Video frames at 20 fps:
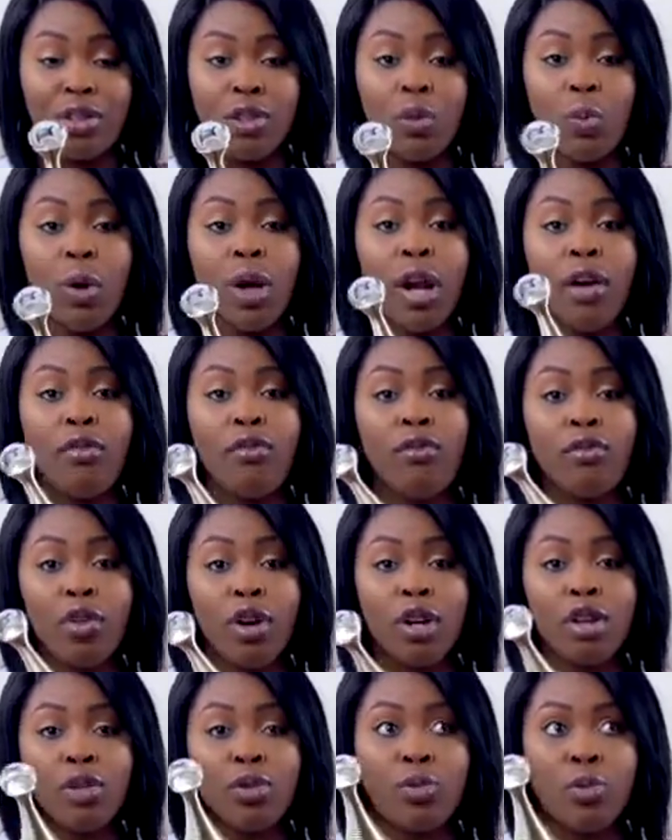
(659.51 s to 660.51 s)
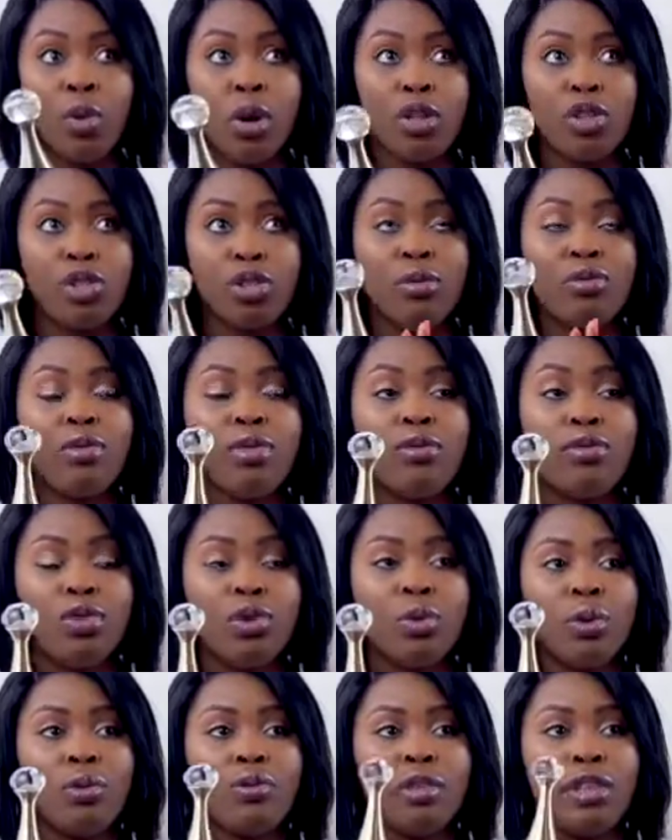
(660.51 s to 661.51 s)
So when I first watched a
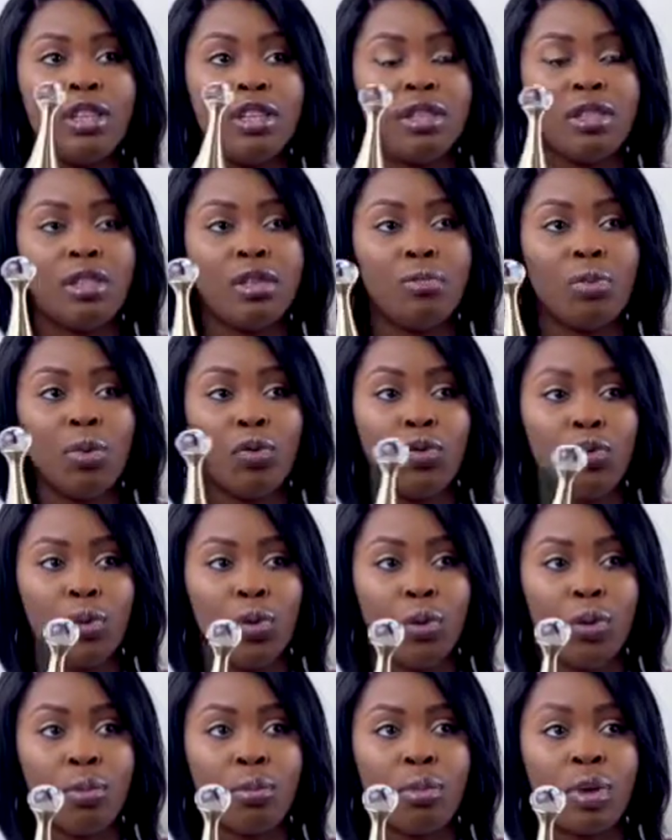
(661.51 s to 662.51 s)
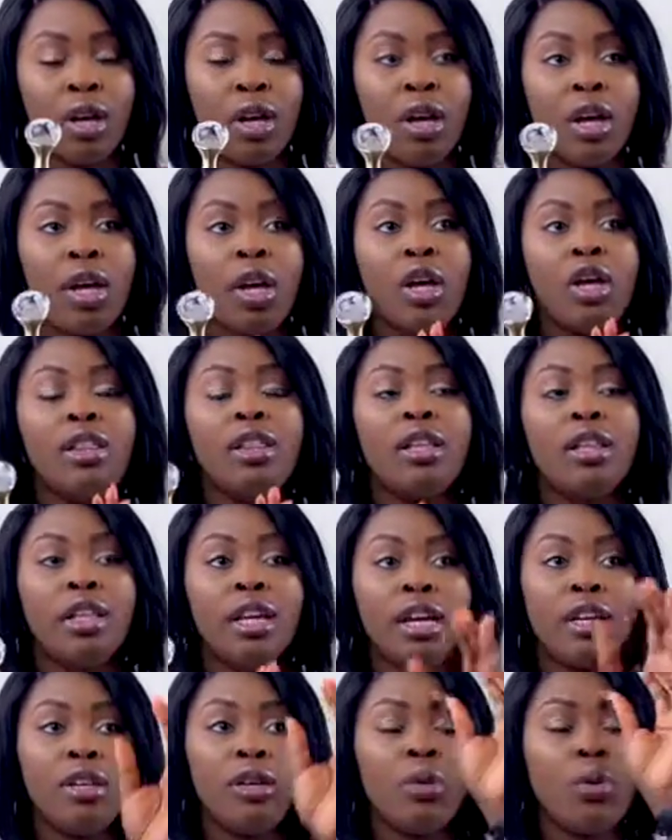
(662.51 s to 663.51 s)
review this perfume, the
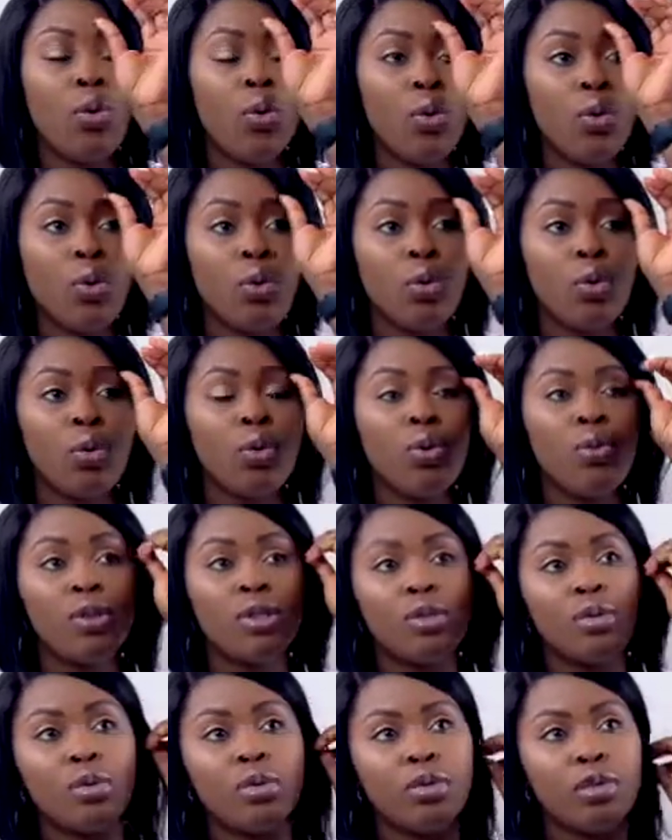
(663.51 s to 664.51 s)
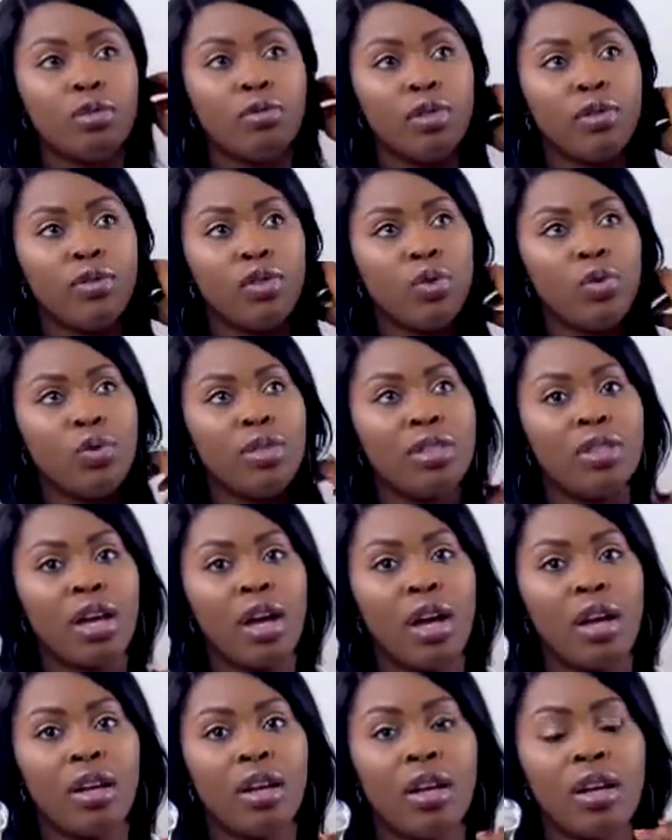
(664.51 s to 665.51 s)
lady who was doing the review
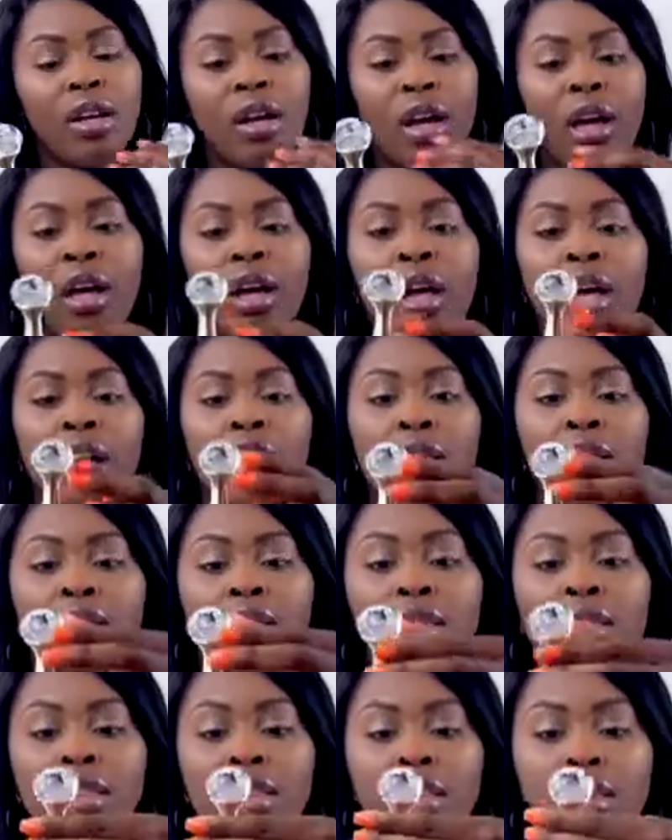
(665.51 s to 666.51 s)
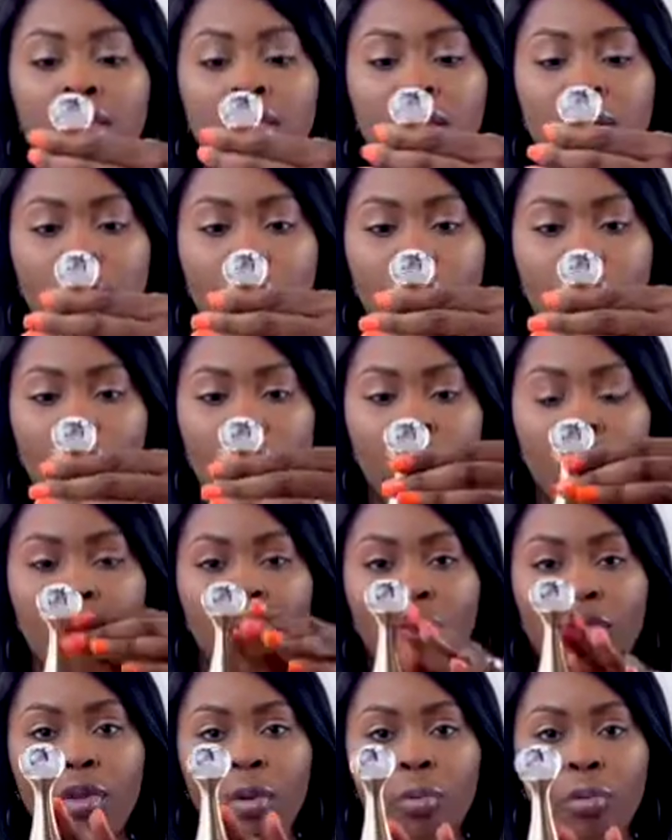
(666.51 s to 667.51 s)
said this part
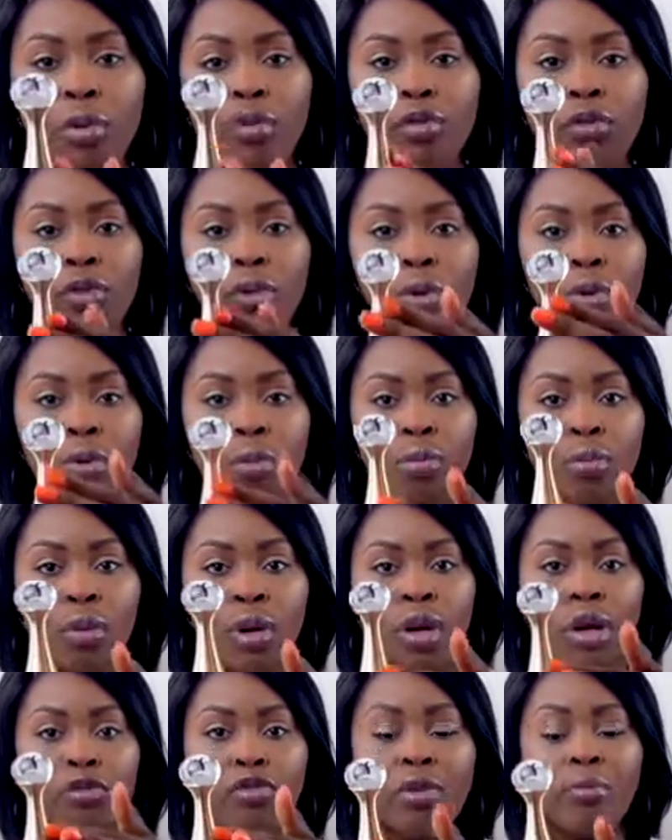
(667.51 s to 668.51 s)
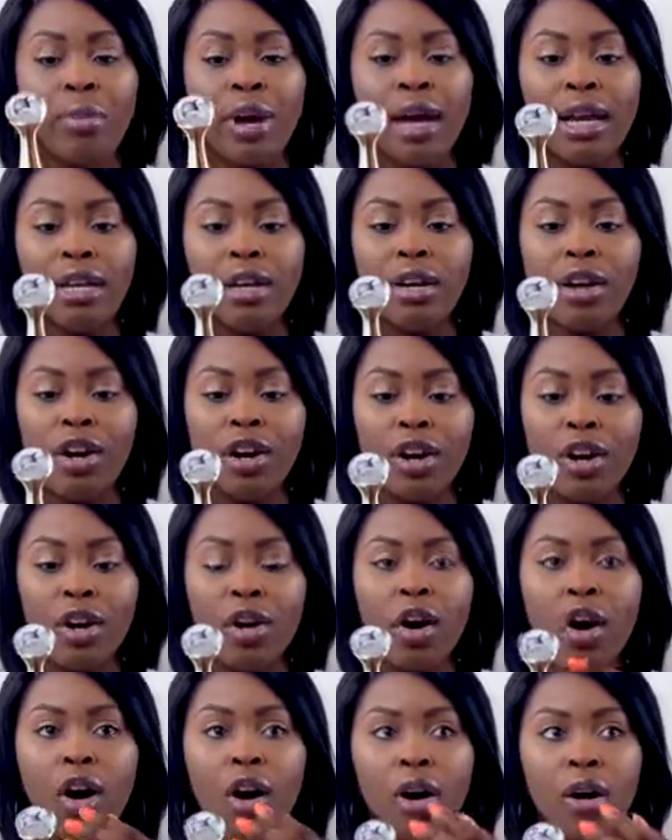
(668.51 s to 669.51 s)
of the perfume reminded her
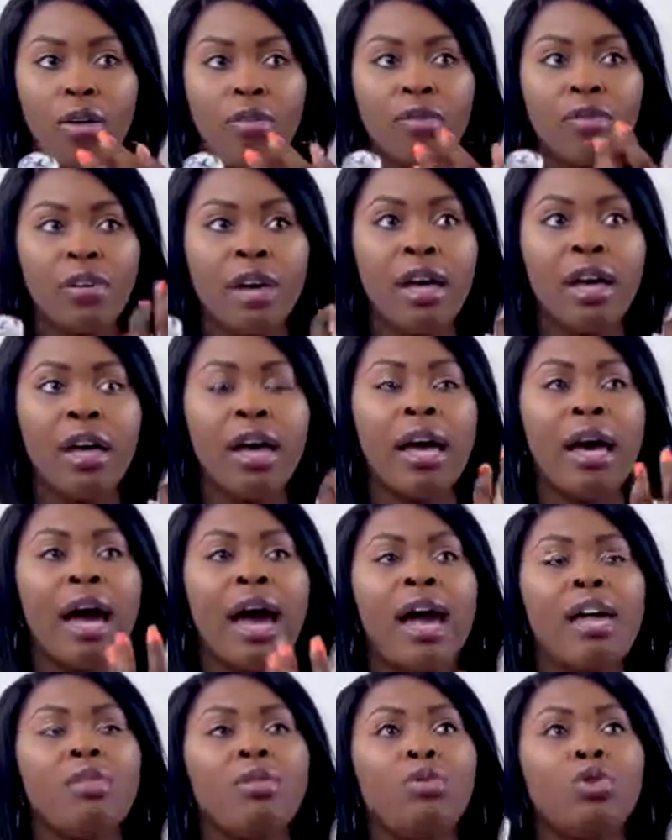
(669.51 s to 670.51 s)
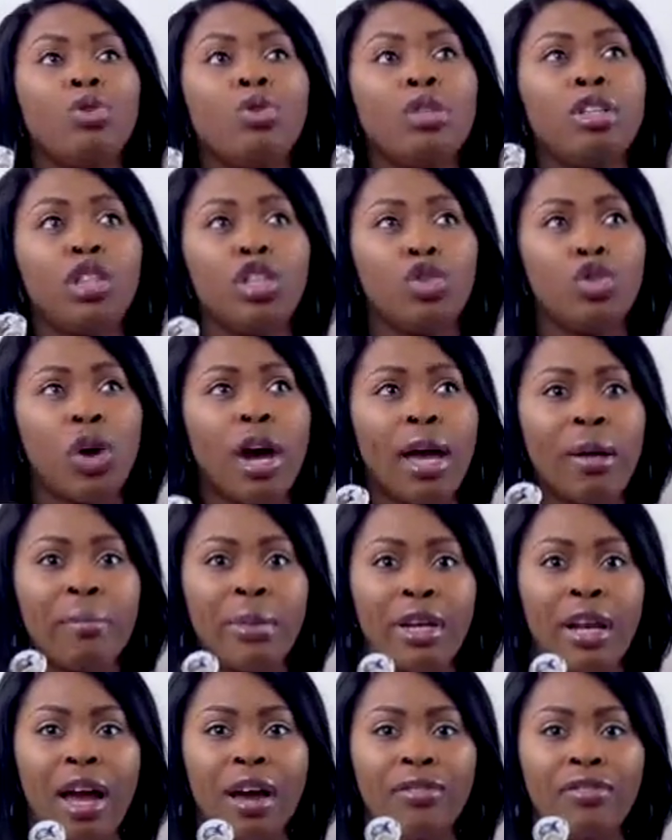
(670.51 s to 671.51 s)
of, I don't know the tribe
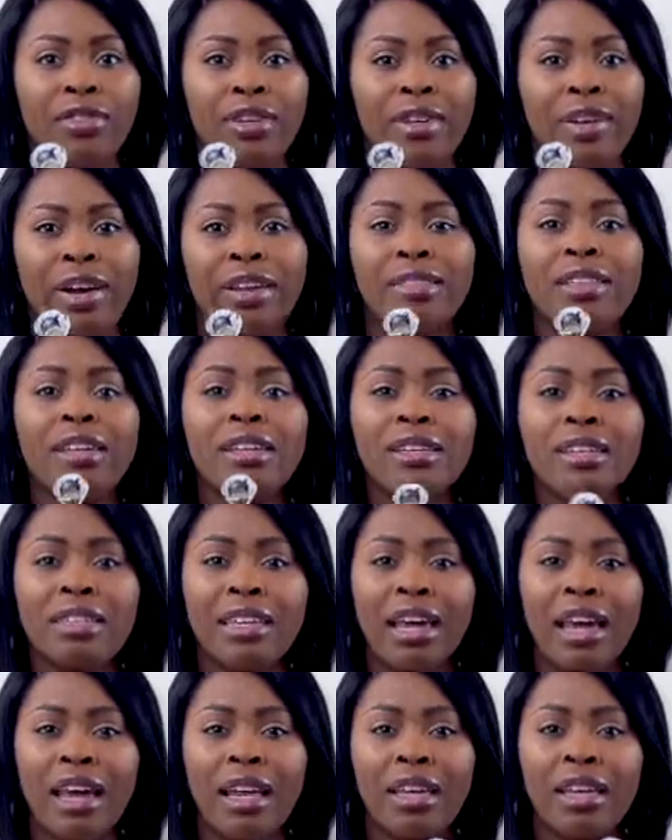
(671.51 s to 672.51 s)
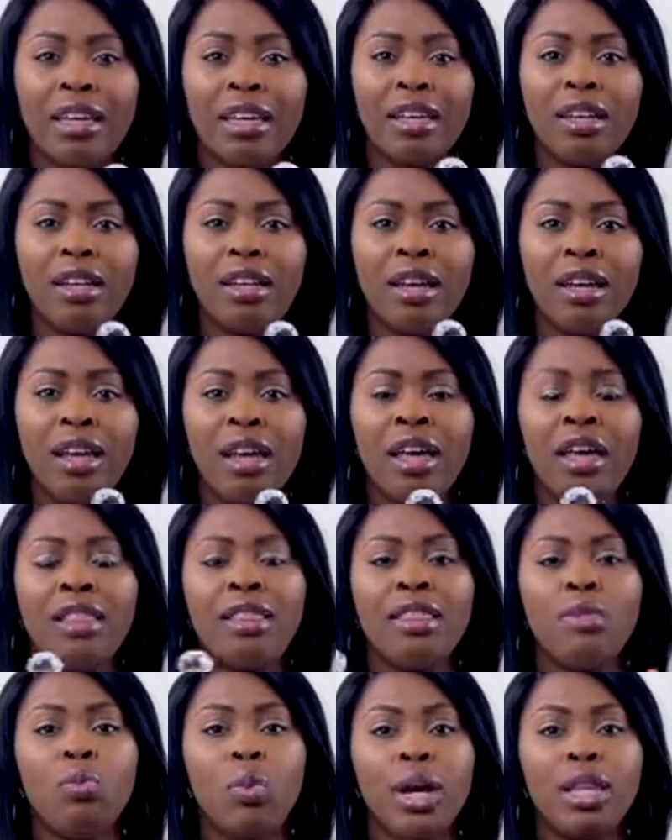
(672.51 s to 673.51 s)
in Africa, I think it's Kenyan,
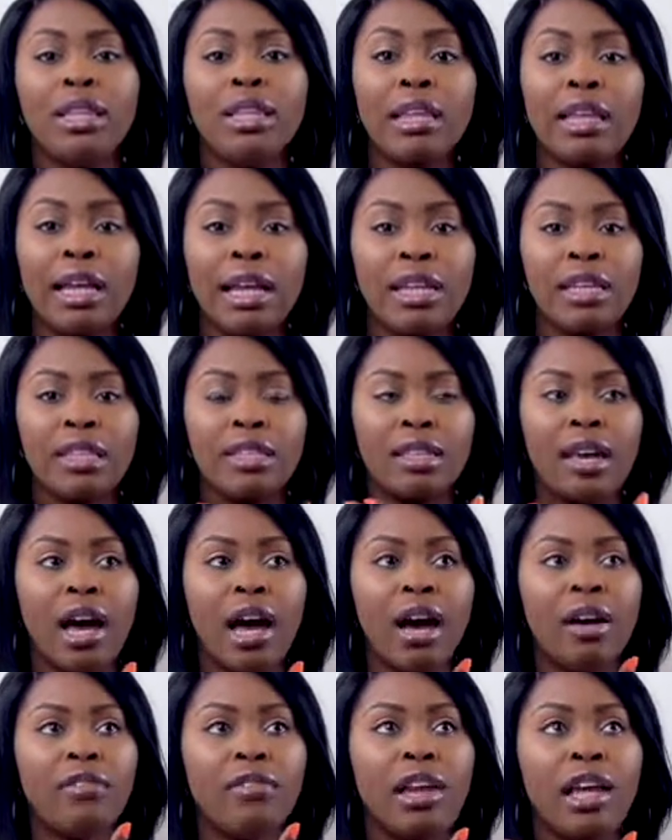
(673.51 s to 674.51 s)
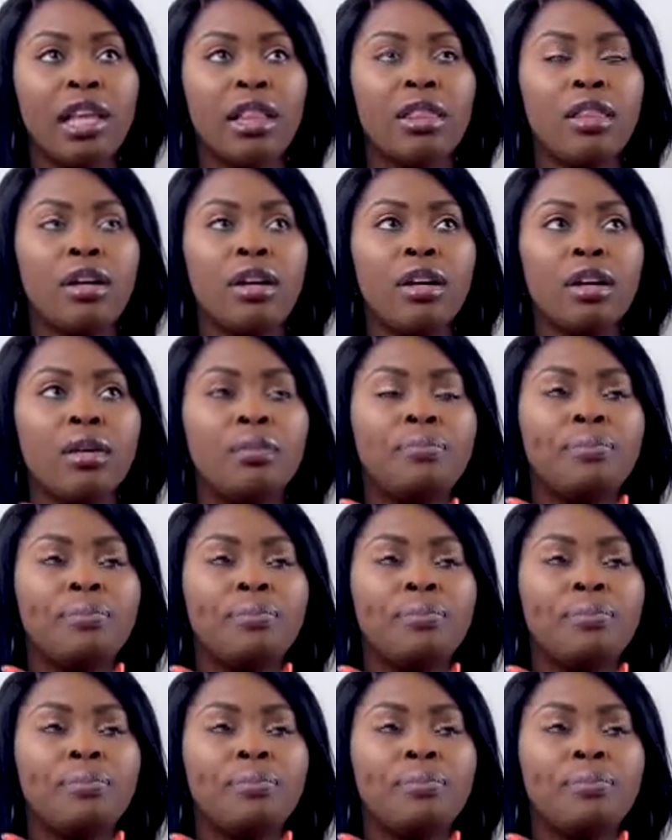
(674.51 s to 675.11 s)
where the ladies have like the